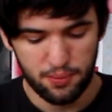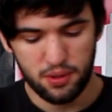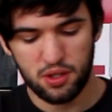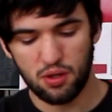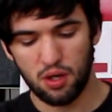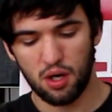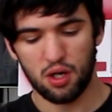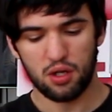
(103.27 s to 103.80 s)
but
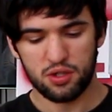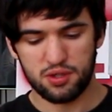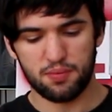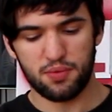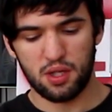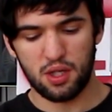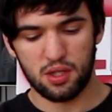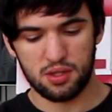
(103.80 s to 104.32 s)
there are
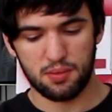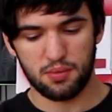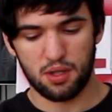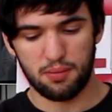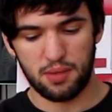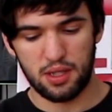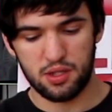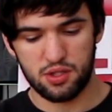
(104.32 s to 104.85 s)
some things I'm
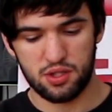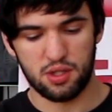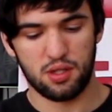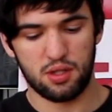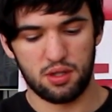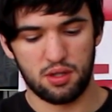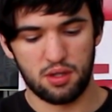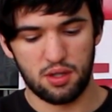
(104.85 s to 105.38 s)
going to
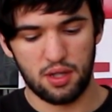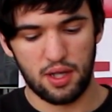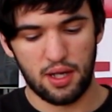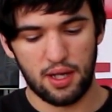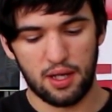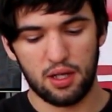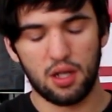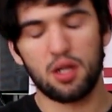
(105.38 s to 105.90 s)
mention
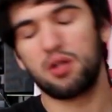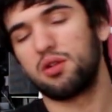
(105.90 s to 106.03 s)
that